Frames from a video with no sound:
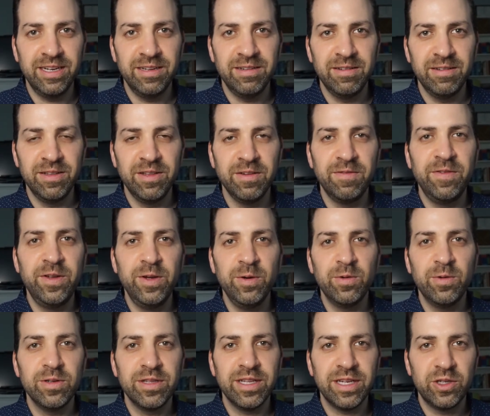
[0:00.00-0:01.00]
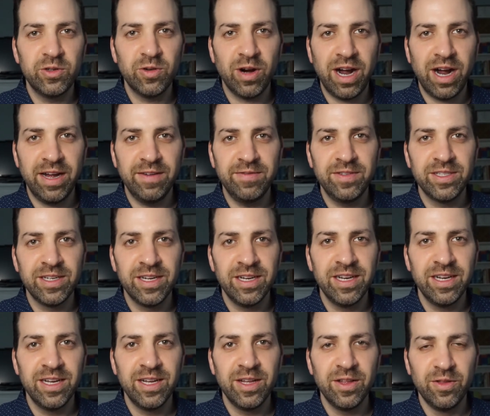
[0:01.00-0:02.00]
the fuel that drives
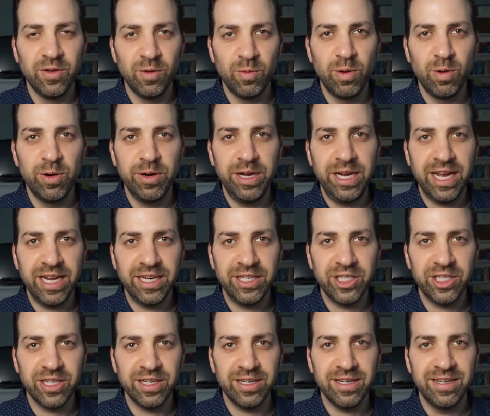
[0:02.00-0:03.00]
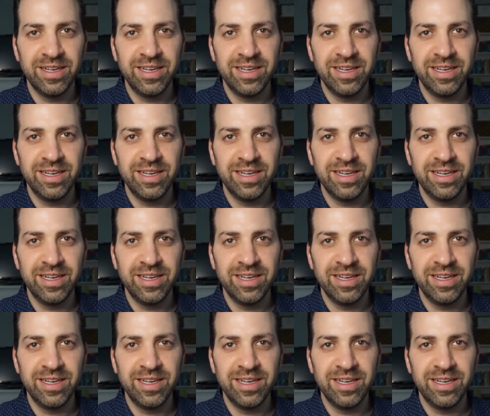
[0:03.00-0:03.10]
the worry engine.